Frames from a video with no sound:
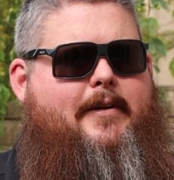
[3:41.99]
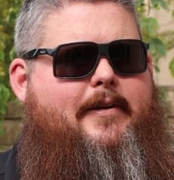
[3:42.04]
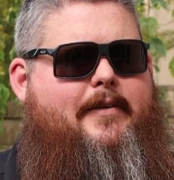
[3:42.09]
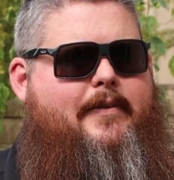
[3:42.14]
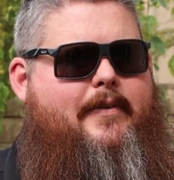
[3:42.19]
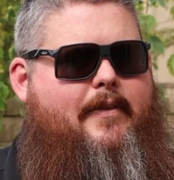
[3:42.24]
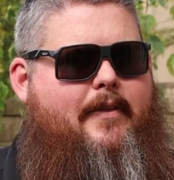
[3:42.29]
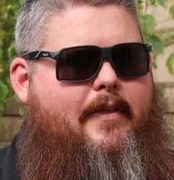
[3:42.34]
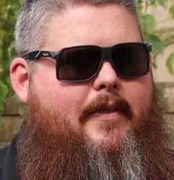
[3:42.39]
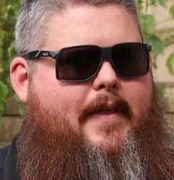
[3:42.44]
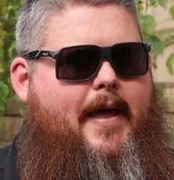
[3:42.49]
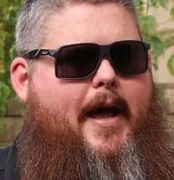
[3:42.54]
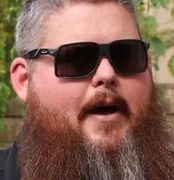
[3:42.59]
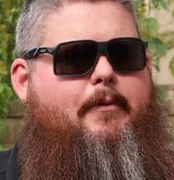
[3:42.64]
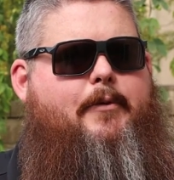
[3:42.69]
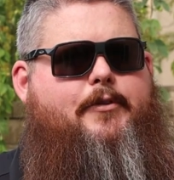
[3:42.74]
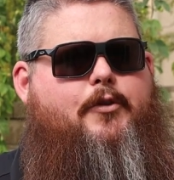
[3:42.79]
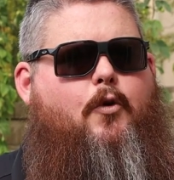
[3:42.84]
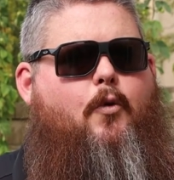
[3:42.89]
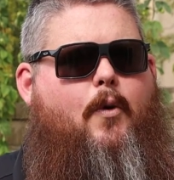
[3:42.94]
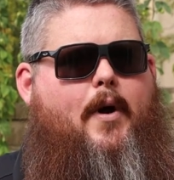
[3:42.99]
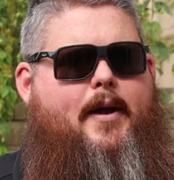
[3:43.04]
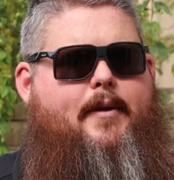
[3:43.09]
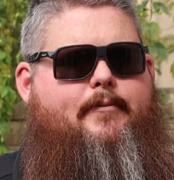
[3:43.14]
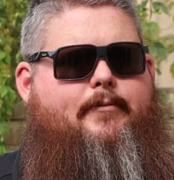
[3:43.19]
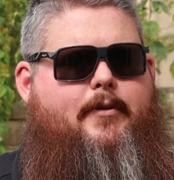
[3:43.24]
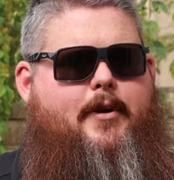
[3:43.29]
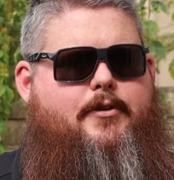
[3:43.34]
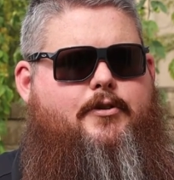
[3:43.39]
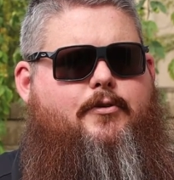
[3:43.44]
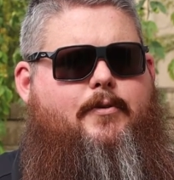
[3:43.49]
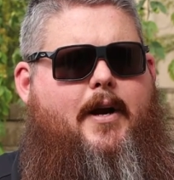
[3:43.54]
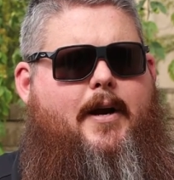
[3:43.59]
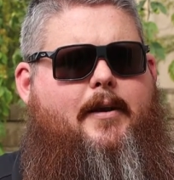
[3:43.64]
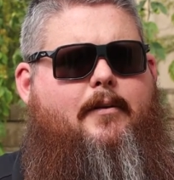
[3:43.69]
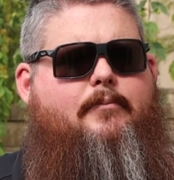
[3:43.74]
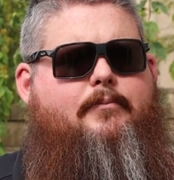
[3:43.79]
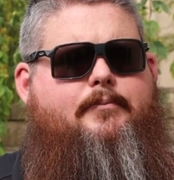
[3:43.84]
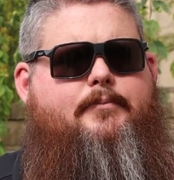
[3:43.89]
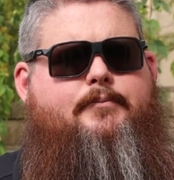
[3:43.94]
because that was quite
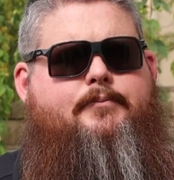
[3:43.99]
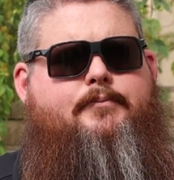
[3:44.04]
frustrating.